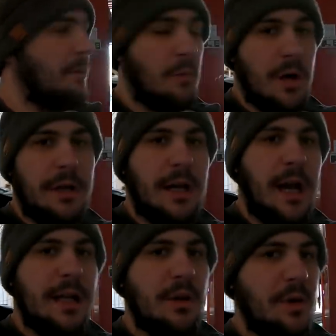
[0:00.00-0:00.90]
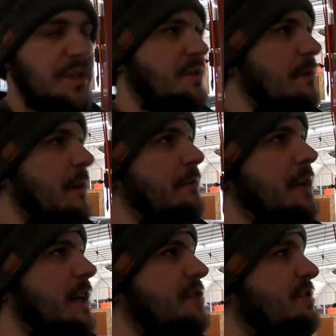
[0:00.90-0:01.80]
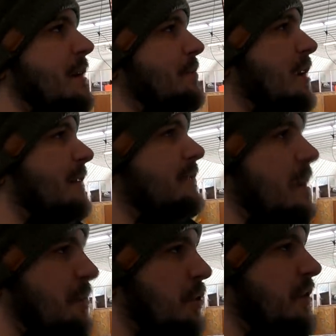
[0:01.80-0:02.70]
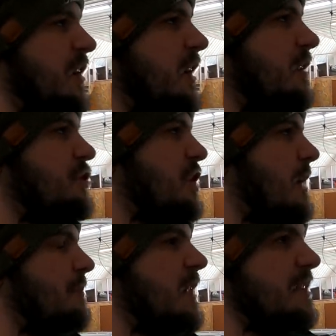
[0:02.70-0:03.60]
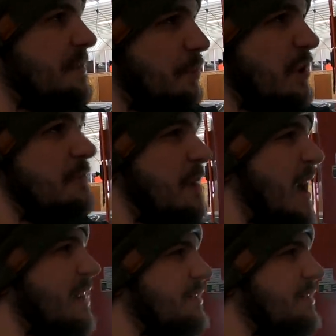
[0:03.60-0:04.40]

number one, I noticed right away when it got dropped off, when I pulled it into the shop, it has a pretty bad